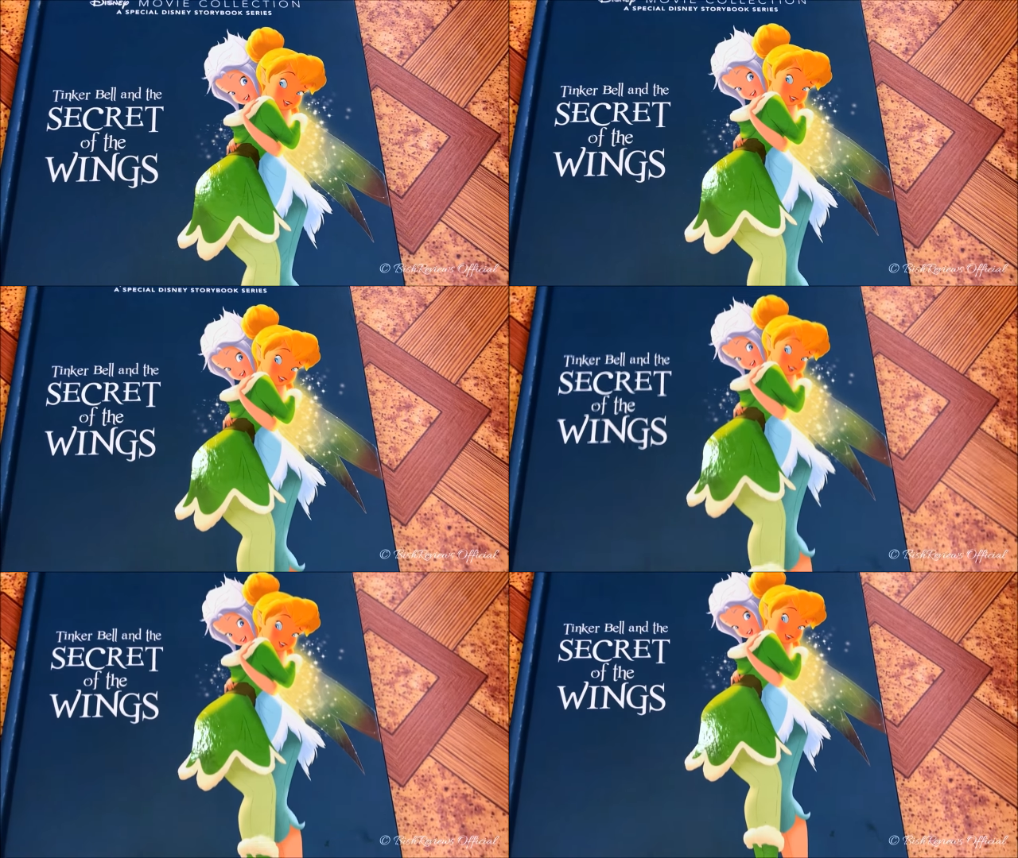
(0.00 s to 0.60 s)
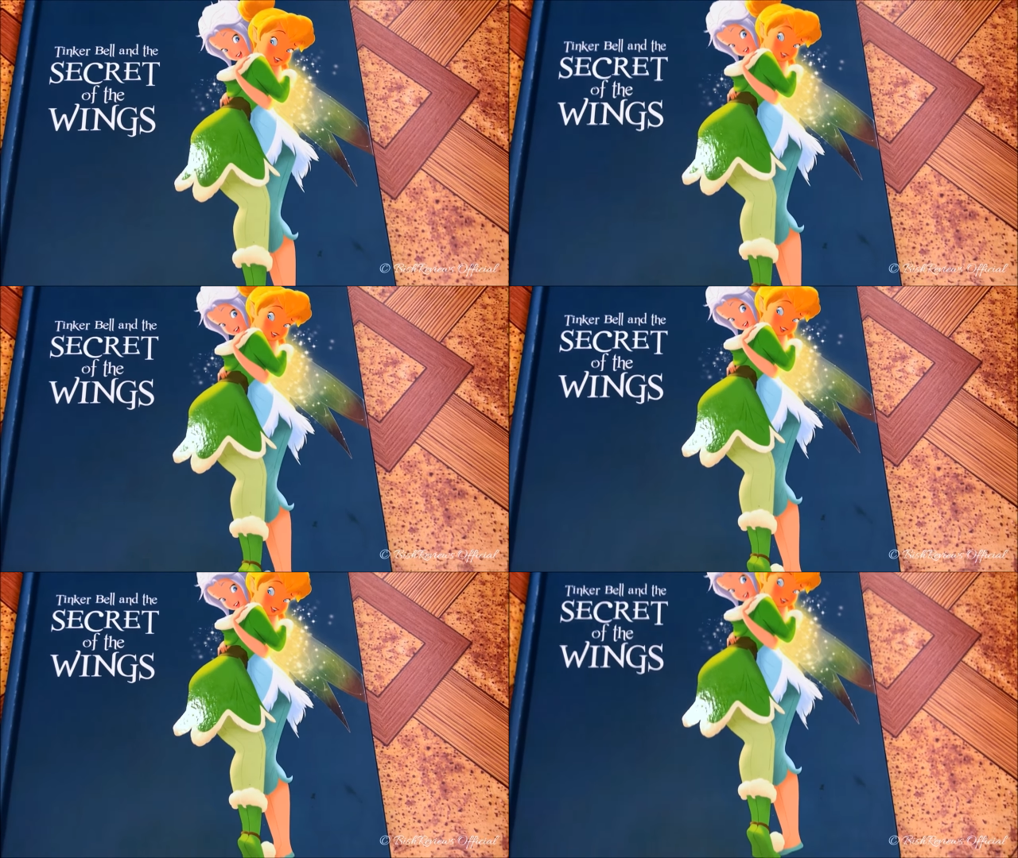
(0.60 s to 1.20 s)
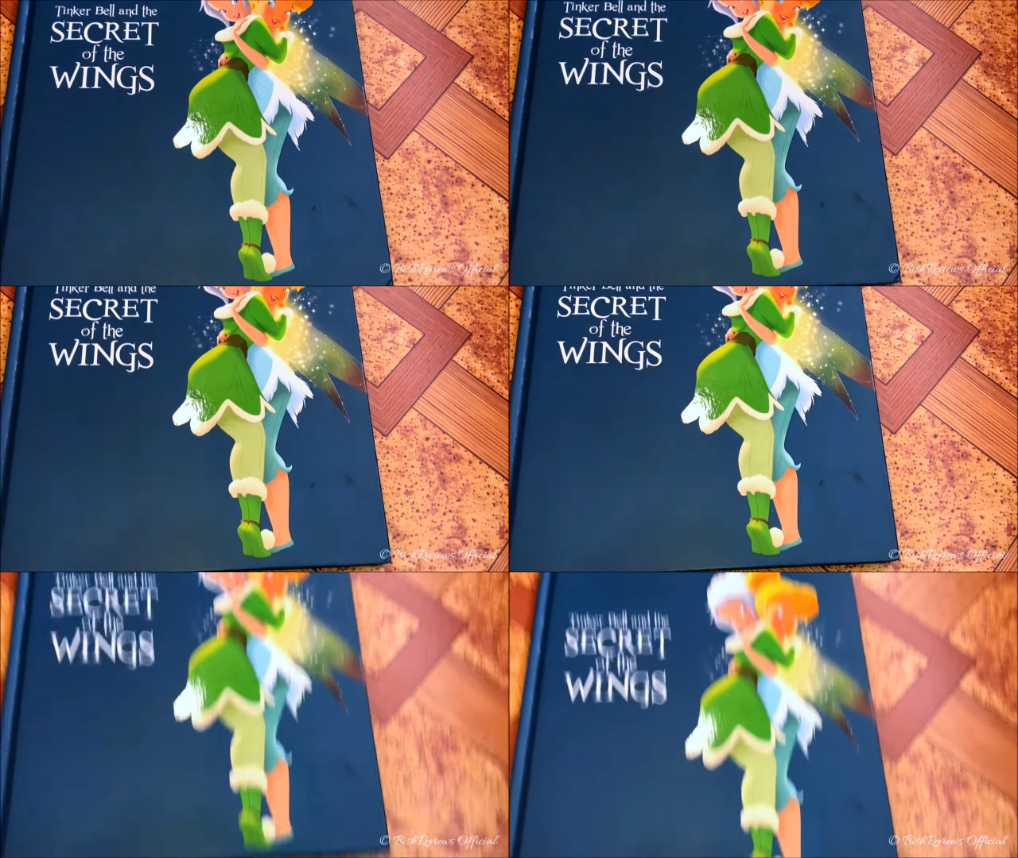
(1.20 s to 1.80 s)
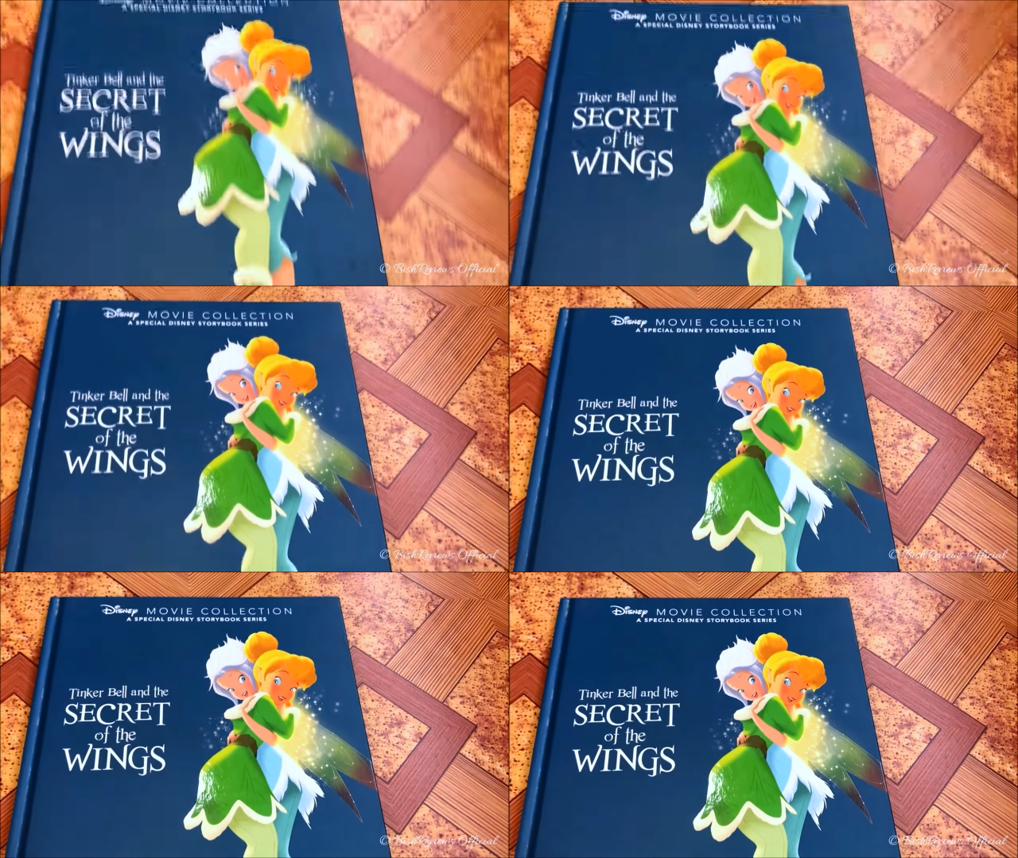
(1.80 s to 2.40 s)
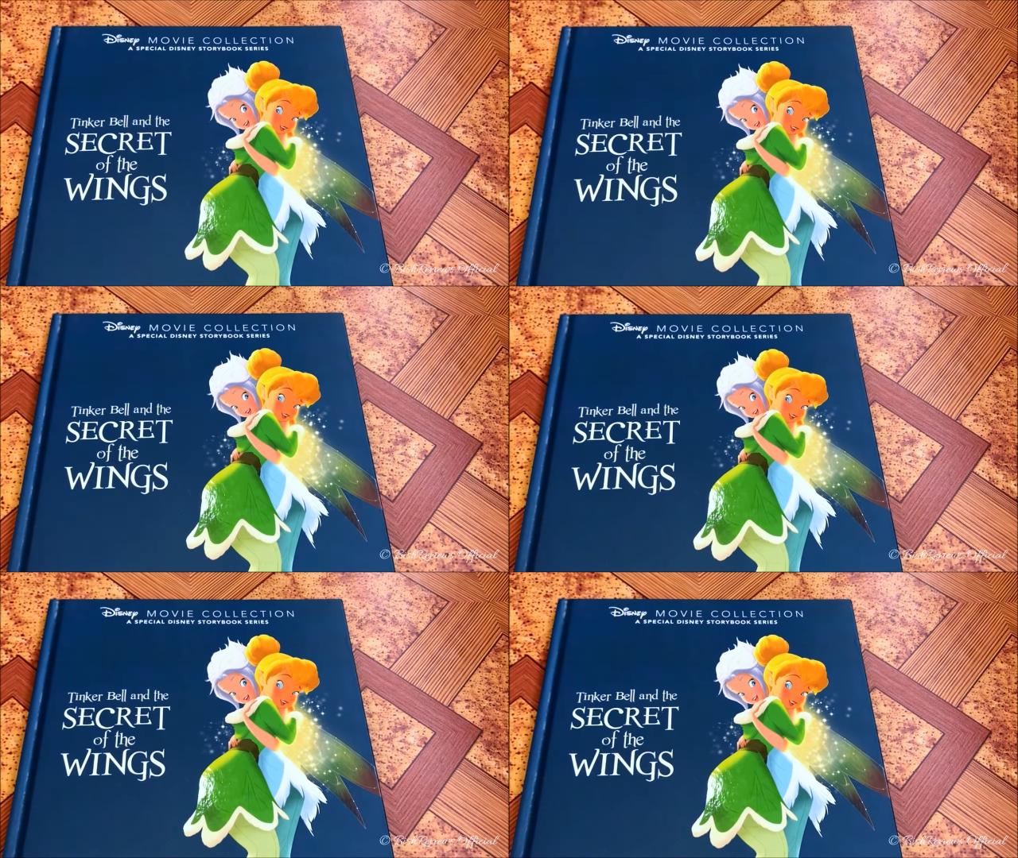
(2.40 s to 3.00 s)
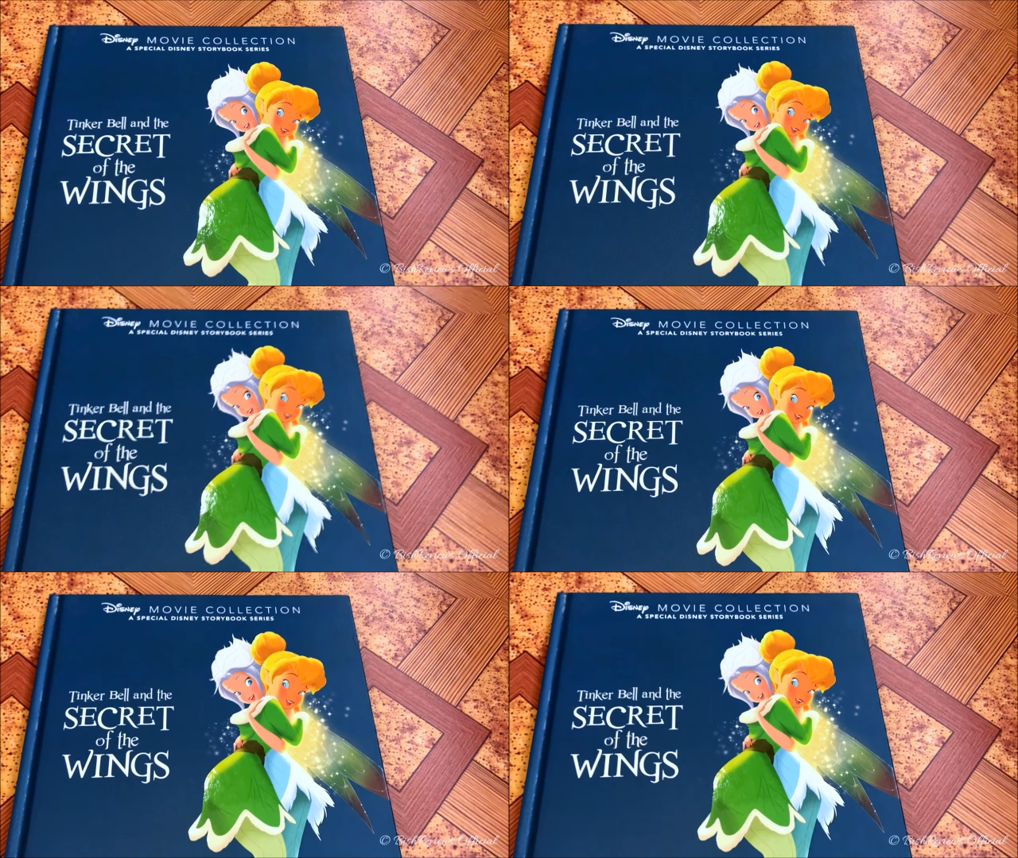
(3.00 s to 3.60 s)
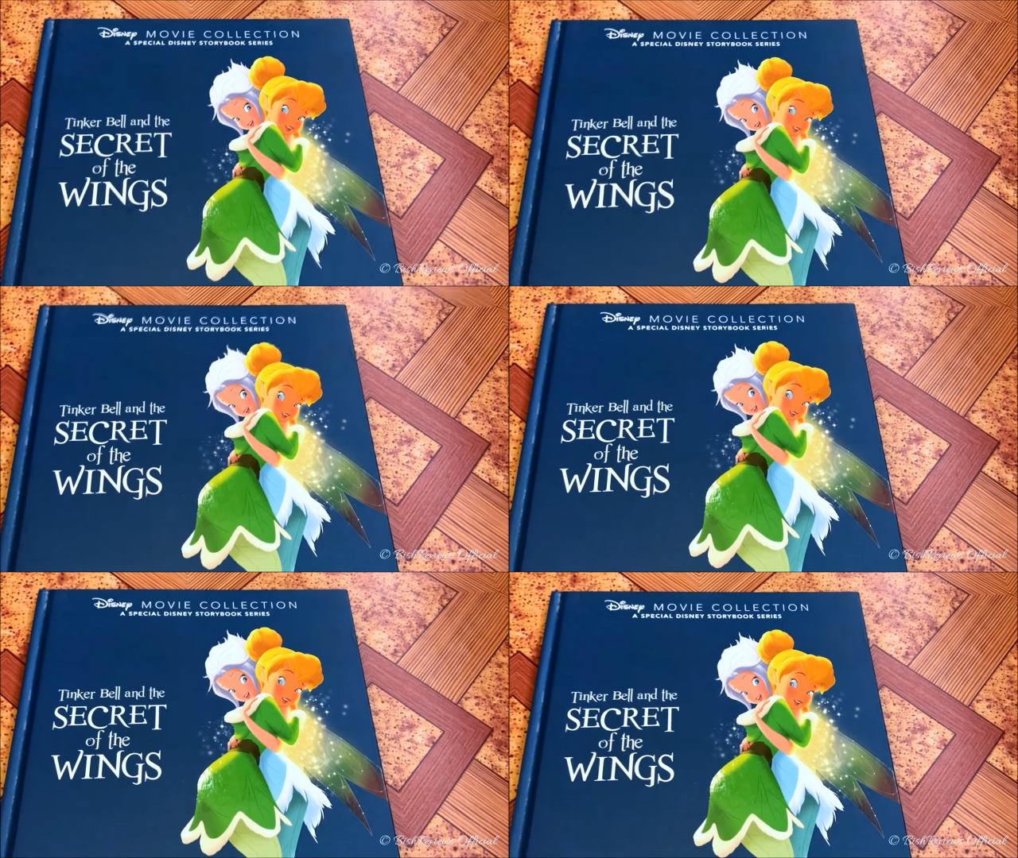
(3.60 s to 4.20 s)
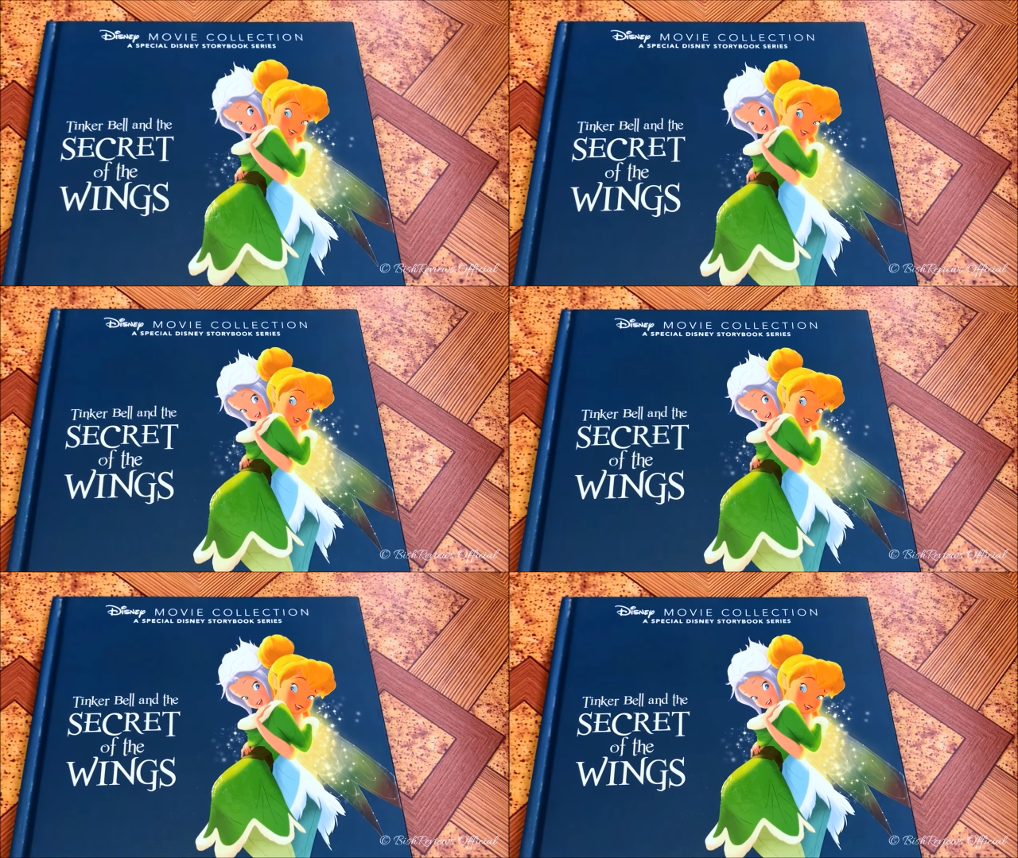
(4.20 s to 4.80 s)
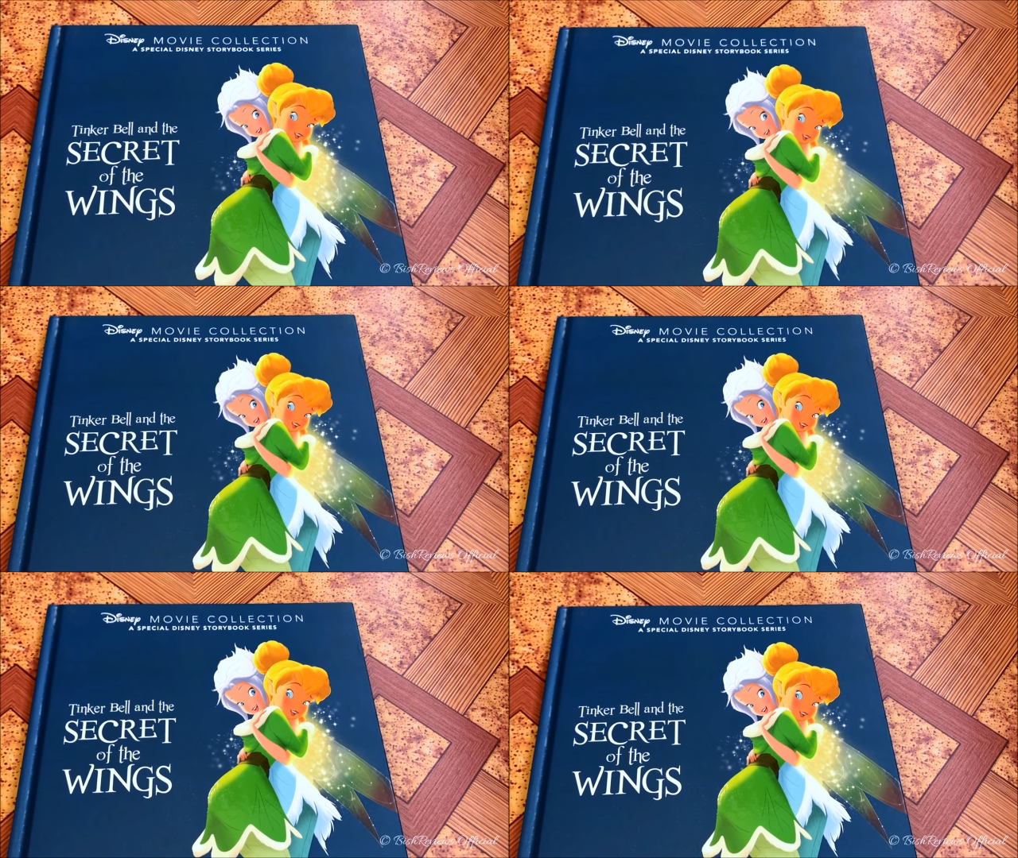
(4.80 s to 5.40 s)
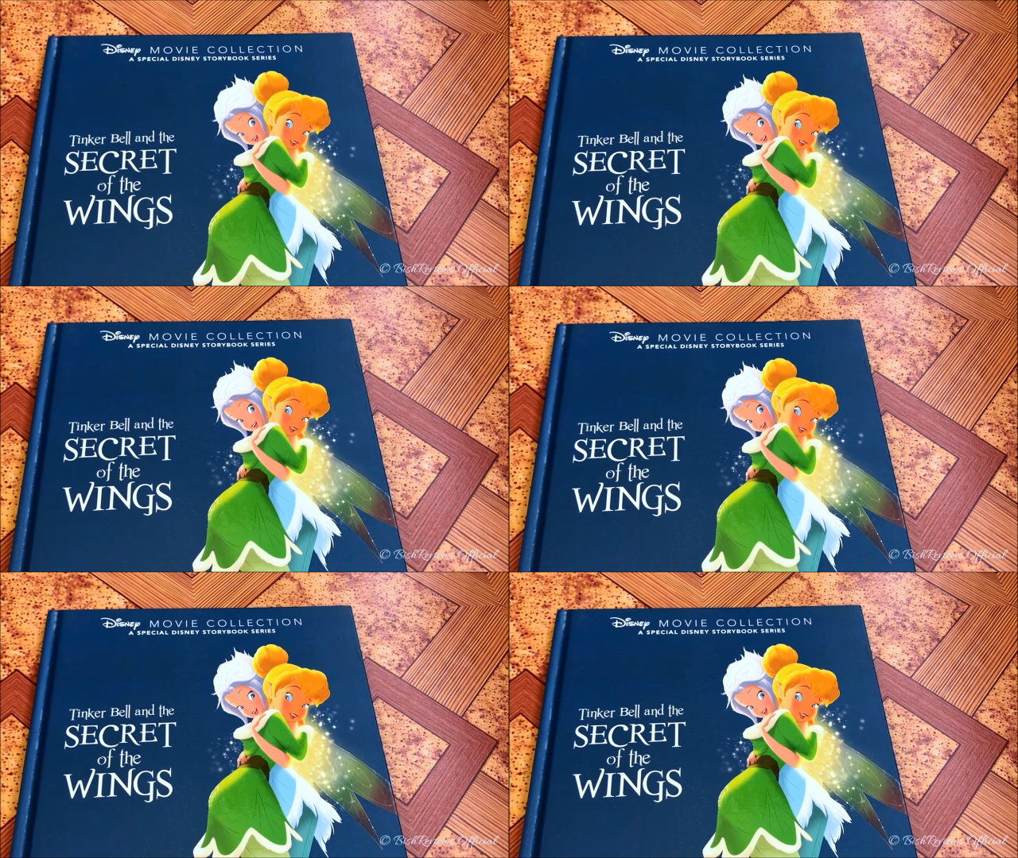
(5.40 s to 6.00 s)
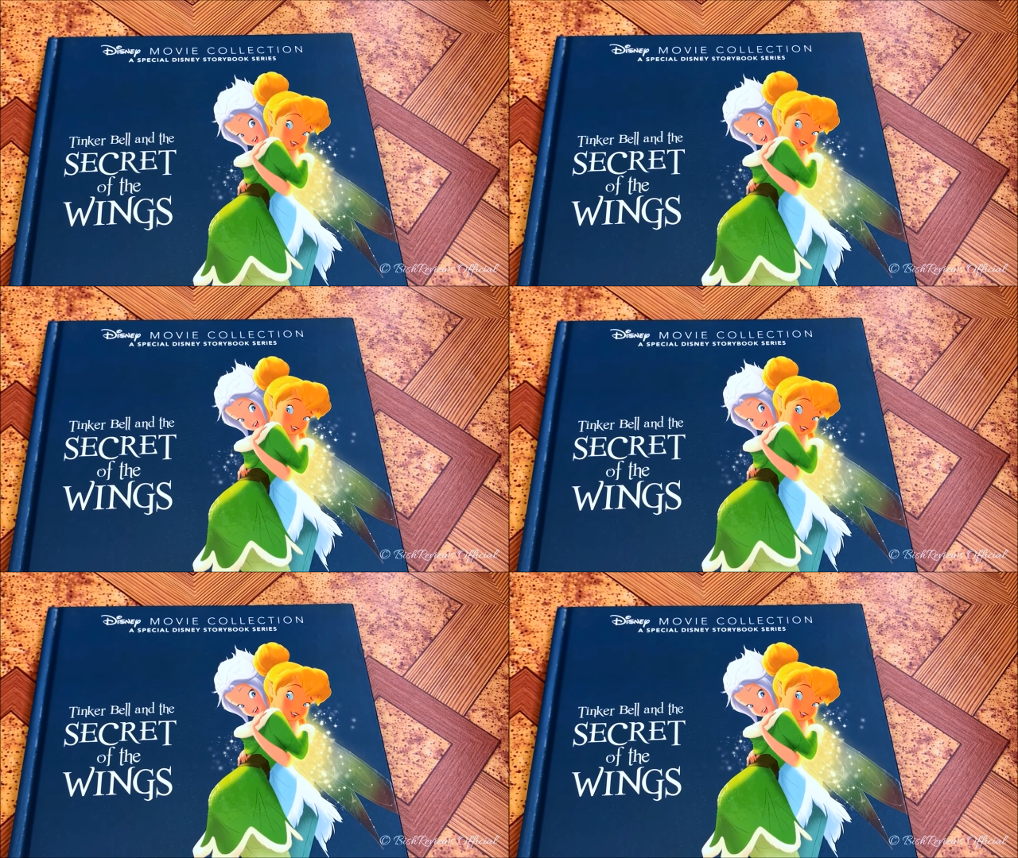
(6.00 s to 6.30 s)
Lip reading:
(no speaker visible)